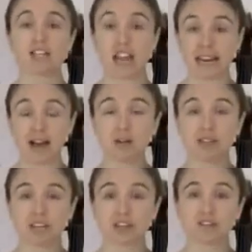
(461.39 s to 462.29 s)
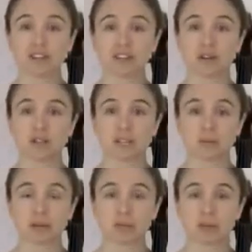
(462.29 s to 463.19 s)
Check out the other videos that
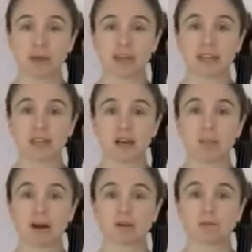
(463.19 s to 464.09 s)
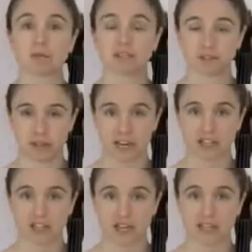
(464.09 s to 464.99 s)
I'm going to be making with different
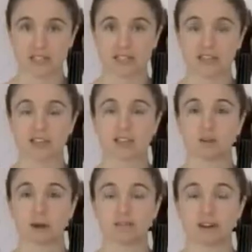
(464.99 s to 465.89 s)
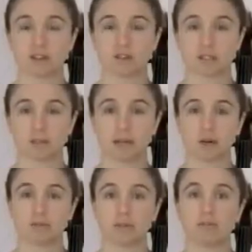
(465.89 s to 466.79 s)
exercises. I think you might find those to be
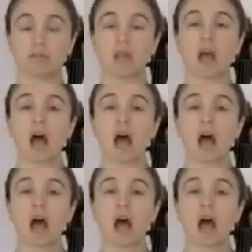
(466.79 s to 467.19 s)
helpful.